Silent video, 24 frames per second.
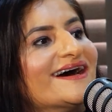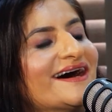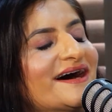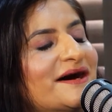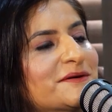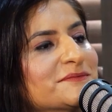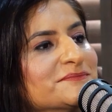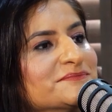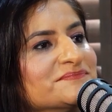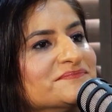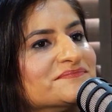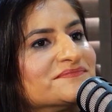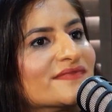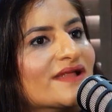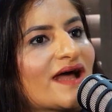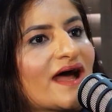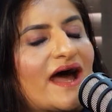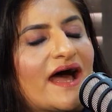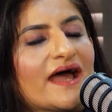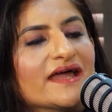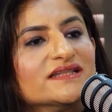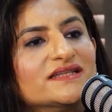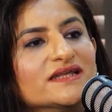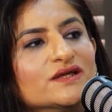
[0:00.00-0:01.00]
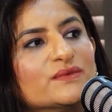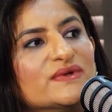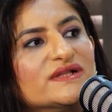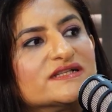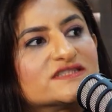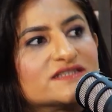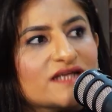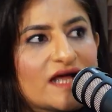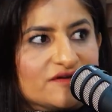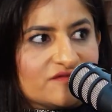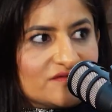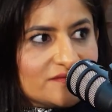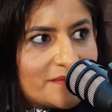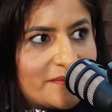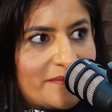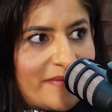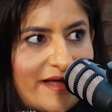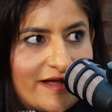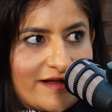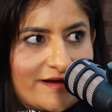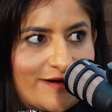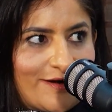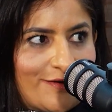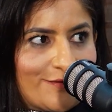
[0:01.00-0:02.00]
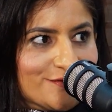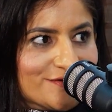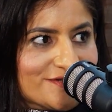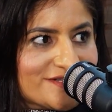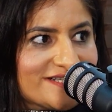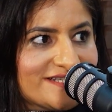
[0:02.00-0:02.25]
I think we'll start from the background.